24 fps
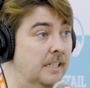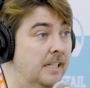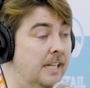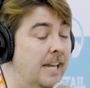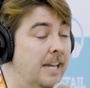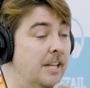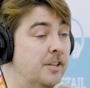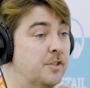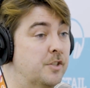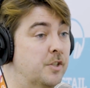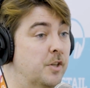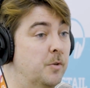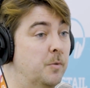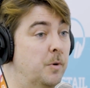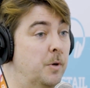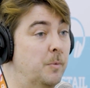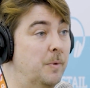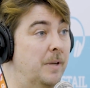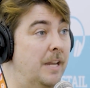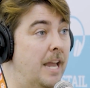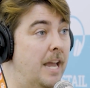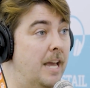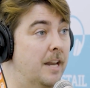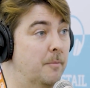And so when
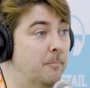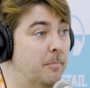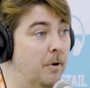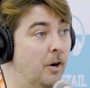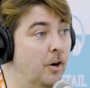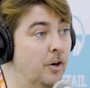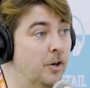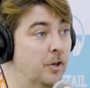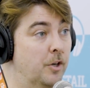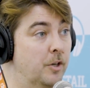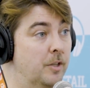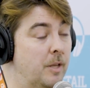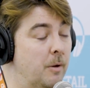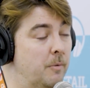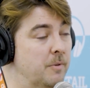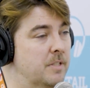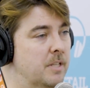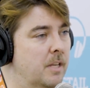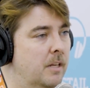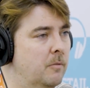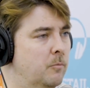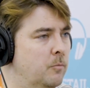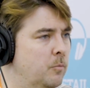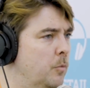we had a partner that was
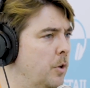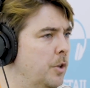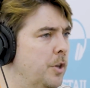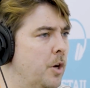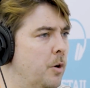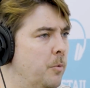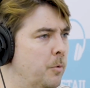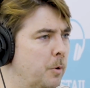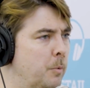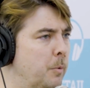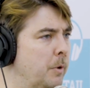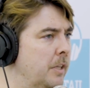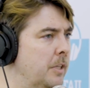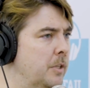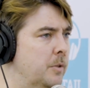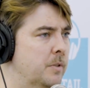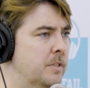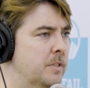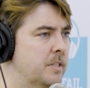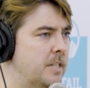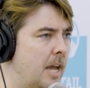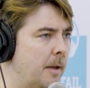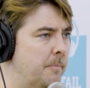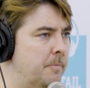like, well, no, we're willing to
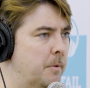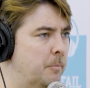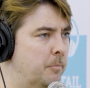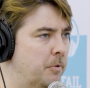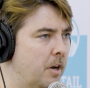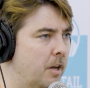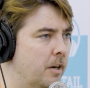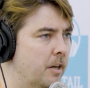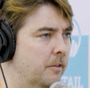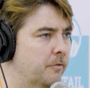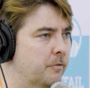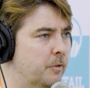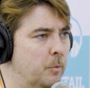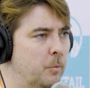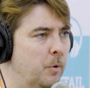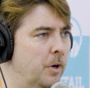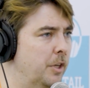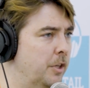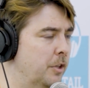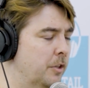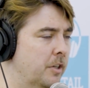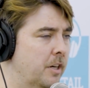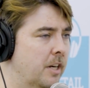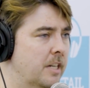adapt the product for what
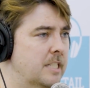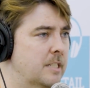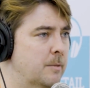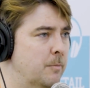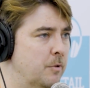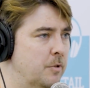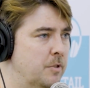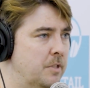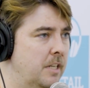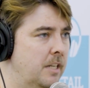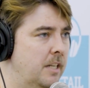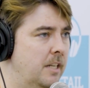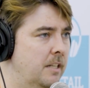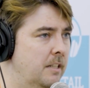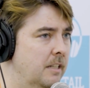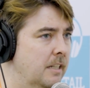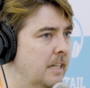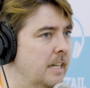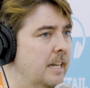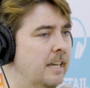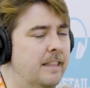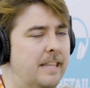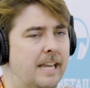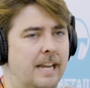your customers need,
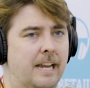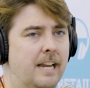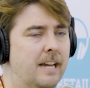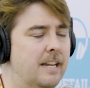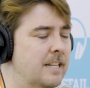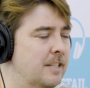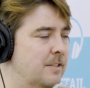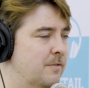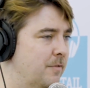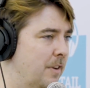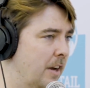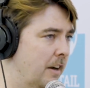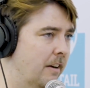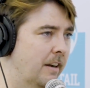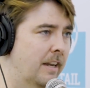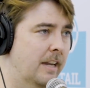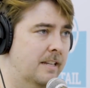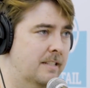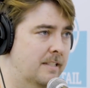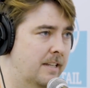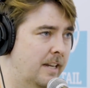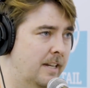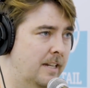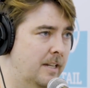that got us very
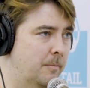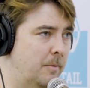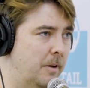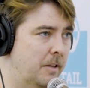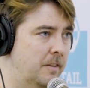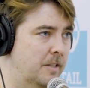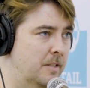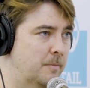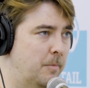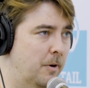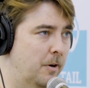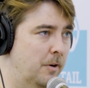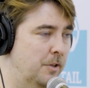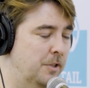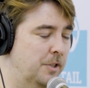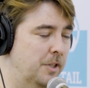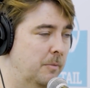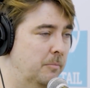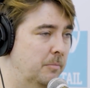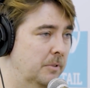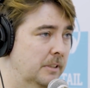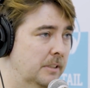excited about this partnership.